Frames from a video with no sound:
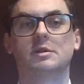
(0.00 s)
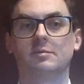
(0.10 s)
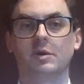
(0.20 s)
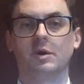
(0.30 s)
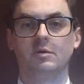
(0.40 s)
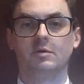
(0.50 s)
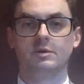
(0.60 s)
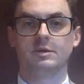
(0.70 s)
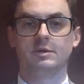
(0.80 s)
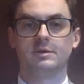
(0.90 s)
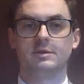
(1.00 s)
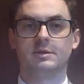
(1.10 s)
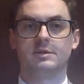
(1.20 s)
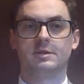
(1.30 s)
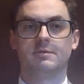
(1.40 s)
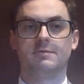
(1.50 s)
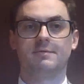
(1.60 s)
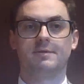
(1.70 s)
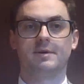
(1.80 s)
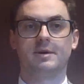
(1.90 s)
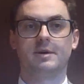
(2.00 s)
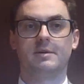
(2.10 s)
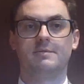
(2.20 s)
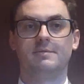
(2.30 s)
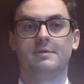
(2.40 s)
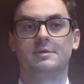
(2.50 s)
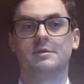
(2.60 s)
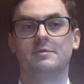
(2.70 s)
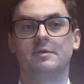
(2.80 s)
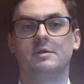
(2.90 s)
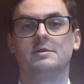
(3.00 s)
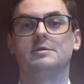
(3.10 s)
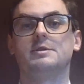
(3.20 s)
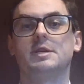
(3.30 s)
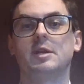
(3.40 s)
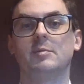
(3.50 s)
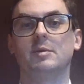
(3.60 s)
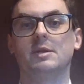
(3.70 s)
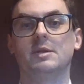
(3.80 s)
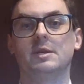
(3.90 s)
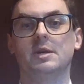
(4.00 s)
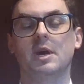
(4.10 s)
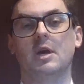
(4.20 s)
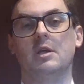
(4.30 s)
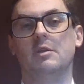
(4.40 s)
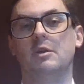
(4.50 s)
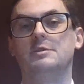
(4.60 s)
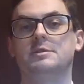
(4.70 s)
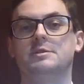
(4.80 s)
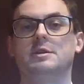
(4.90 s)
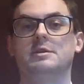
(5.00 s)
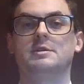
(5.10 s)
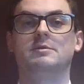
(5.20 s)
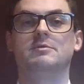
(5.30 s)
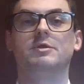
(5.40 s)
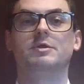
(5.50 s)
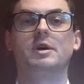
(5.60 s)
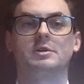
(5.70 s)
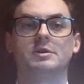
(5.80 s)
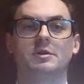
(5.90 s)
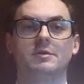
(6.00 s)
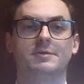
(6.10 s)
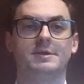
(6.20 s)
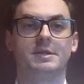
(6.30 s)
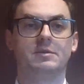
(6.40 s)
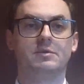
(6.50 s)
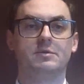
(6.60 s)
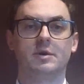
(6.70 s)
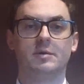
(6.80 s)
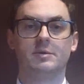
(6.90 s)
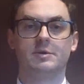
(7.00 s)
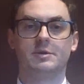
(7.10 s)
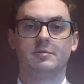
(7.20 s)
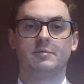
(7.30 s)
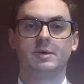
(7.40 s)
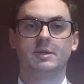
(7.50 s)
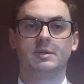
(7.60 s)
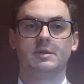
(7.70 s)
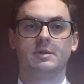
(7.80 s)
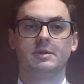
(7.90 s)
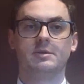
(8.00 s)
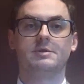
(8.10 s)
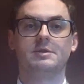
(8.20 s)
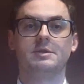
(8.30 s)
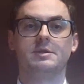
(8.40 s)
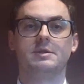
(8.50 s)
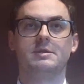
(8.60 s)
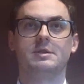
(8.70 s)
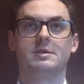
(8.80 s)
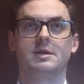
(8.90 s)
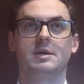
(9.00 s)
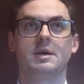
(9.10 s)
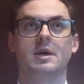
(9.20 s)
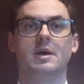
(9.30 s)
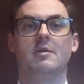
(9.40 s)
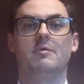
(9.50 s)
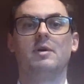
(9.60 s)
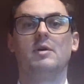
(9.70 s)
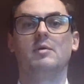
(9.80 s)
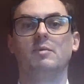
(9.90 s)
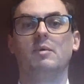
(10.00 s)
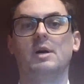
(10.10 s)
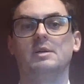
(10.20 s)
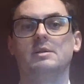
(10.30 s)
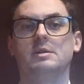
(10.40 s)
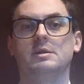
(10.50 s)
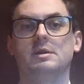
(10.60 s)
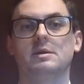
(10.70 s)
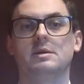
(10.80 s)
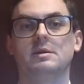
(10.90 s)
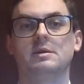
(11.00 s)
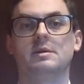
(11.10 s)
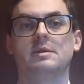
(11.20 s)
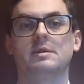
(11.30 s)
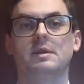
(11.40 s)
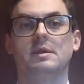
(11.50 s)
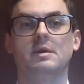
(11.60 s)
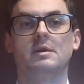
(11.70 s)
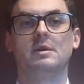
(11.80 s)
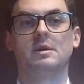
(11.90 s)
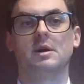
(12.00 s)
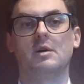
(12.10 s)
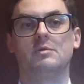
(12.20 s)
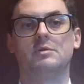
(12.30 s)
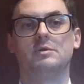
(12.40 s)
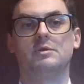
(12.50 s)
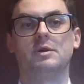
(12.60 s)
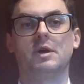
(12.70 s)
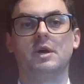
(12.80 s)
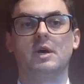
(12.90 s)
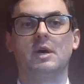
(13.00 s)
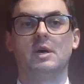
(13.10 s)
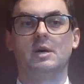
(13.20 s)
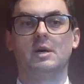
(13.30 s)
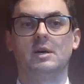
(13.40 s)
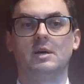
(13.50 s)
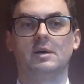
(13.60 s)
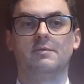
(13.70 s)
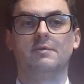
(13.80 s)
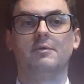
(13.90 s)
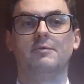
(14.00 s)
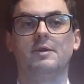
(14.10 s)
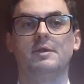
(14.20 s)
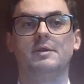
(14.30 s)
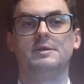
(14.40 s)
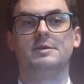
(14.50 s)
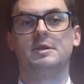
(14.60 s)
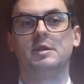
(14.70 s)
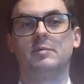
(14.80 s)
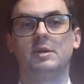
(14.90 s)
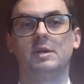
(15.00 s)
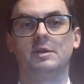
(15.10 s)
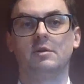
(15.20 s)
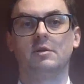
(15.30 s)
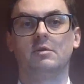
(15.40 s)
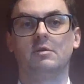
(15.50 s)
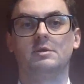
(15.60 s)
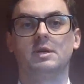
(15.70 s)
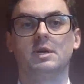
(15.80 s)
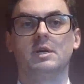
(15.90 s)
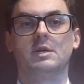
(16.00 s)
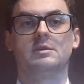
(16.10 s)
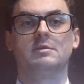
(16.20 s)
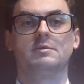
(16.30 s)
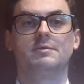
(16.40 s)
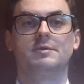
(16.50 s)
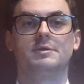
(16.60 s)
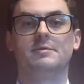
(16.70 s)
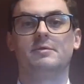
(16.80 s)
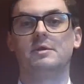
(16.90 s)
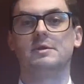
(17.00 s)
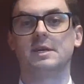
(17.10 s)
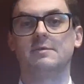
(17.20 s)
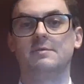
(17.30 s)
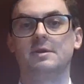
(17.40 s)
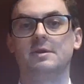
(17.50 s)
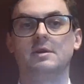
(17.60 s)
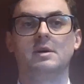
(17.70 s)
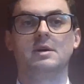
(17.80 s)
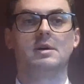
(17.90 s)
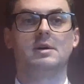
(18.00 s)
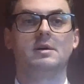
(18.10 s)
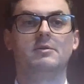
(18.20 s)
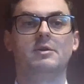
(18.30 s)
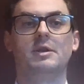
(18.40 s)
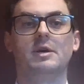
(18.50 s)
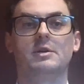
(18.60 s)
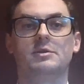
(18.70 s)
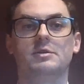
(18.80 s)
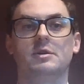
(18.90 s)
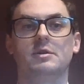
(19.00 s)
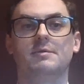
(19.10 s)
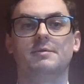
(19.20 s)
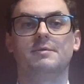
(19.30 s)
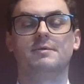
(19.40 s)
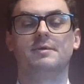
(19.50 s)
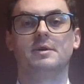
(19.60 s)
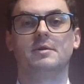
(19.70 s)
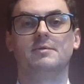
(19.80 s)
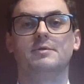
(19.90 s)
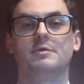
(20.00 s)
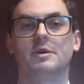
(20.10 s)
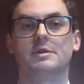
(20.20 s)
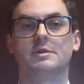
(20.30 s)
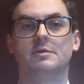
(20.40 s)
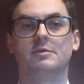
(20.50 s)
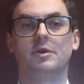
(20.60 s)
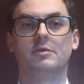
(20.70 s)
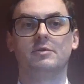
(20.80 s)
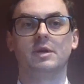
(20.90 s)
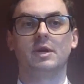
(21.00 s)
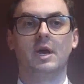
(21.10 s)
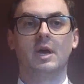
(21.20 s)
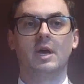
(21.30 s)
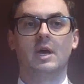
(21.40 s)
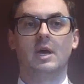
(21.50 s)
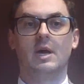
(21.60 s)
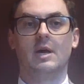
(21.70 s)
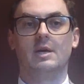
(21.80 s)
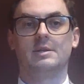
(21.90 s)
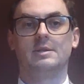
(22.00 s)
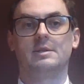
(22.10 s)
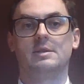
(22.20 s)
goals consist of first of all sustainability, not just the reduction of CO2 emission, but to see this as a very wide thing how to fulfill the sustainability goals. So first of all, safety, reduction of trucks on the road, and